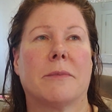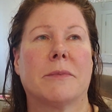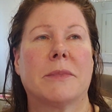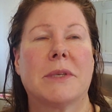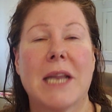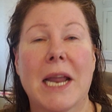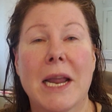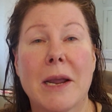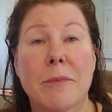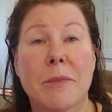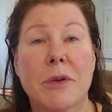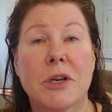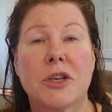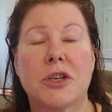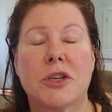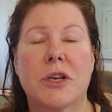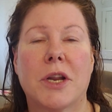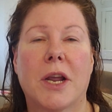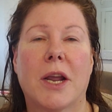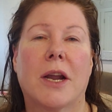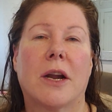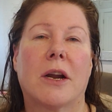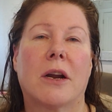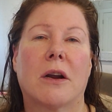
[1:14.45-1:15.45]
damaged
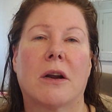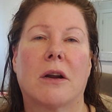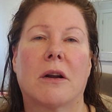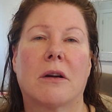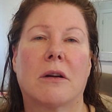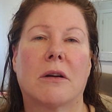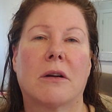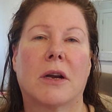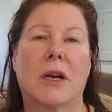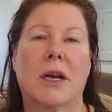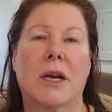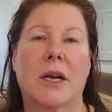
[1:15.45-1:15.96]
hair.